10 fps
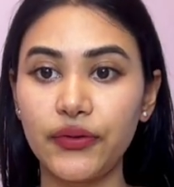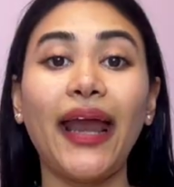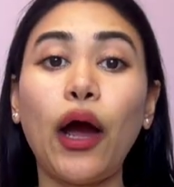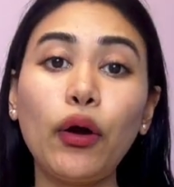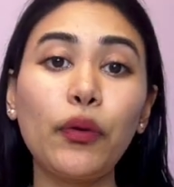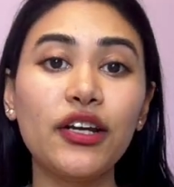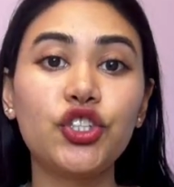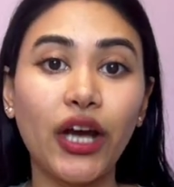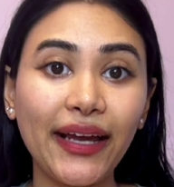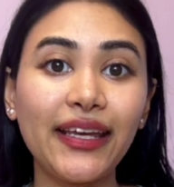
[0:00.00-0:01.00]
now I want to
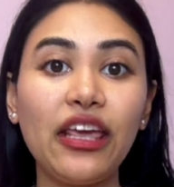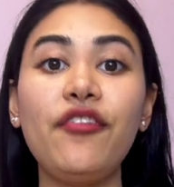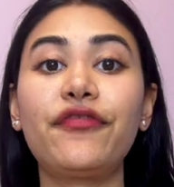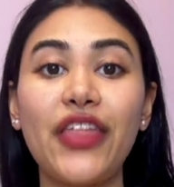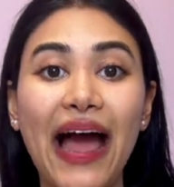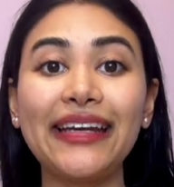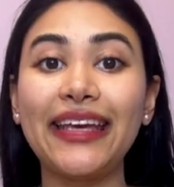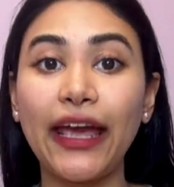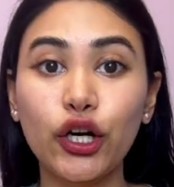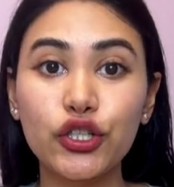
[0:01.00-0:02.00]
check if that
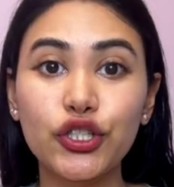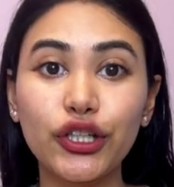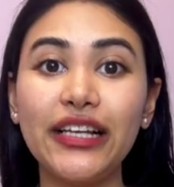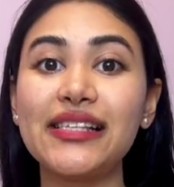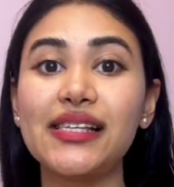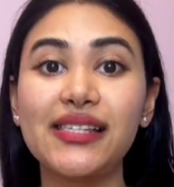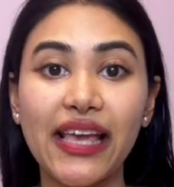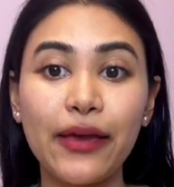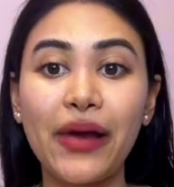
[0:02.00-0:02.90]
character is the same